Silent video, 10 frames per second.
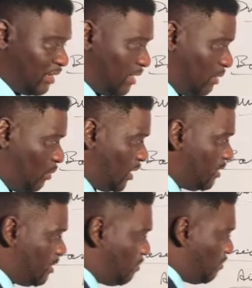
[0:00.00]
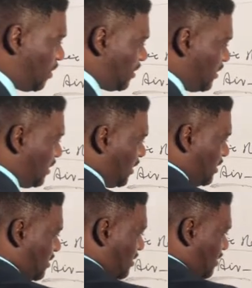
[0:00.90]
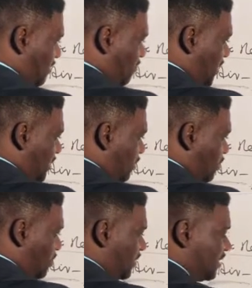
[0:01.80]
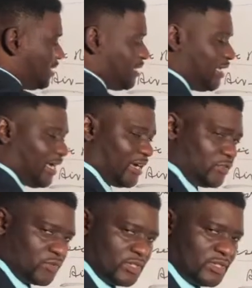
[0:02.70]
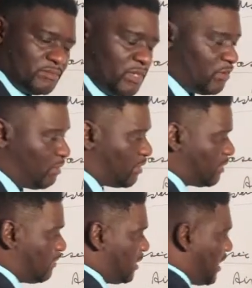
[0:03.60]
And when the body is melatonin dehydrated because of